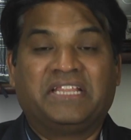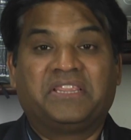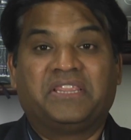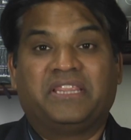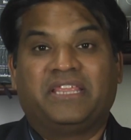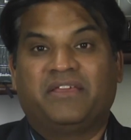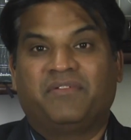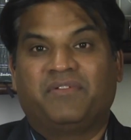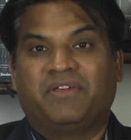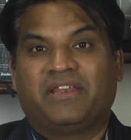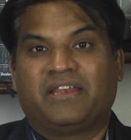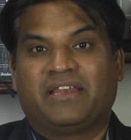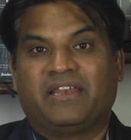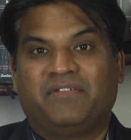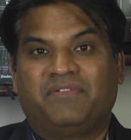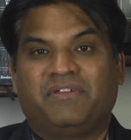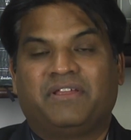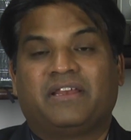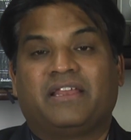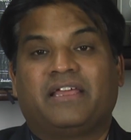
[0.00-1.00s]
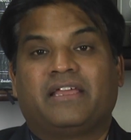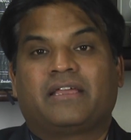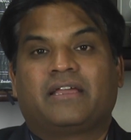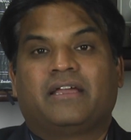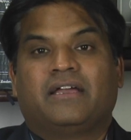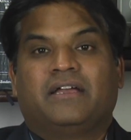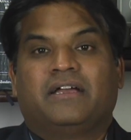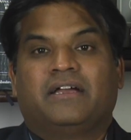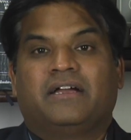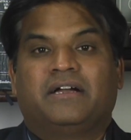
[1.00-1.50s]
they were living like
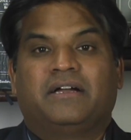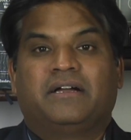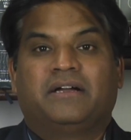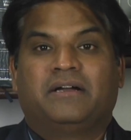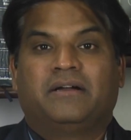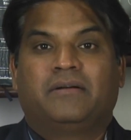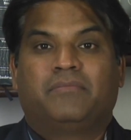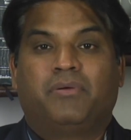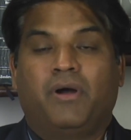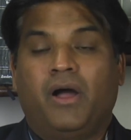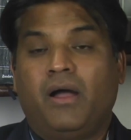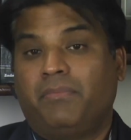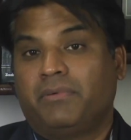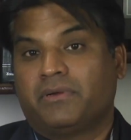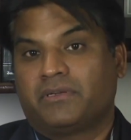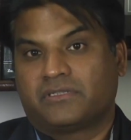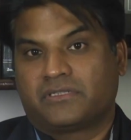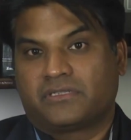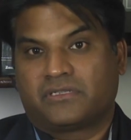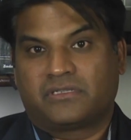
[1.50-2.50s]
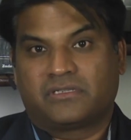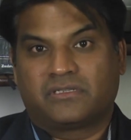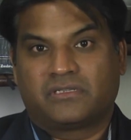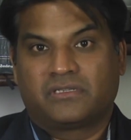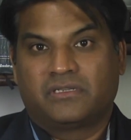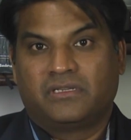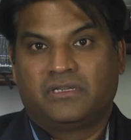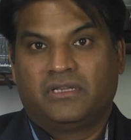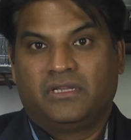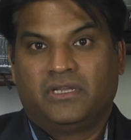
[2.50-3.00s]
paupers.